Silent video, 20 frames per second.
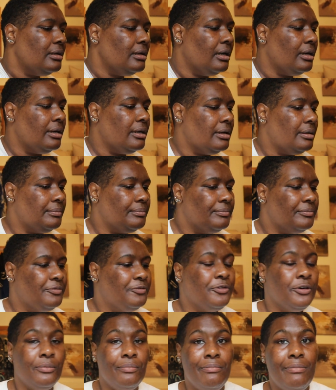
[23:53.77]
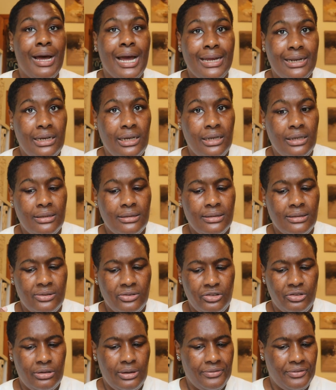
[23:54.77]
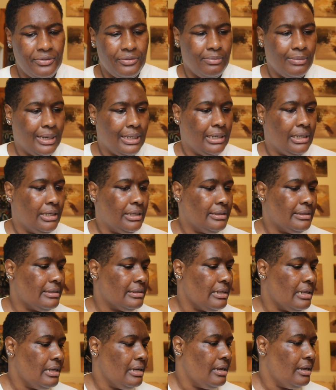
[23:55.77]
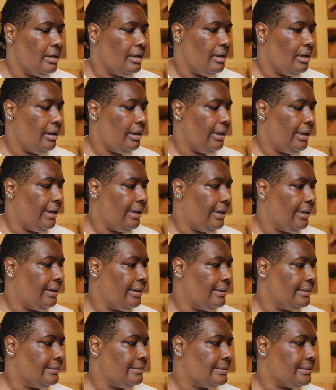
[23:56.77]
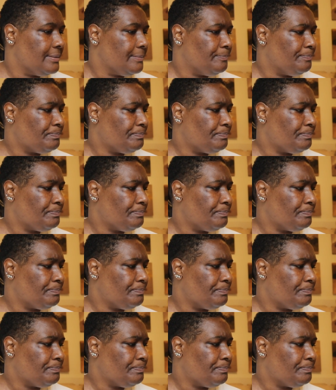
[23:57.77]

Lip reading: for my needs. Too heavy for my needs. And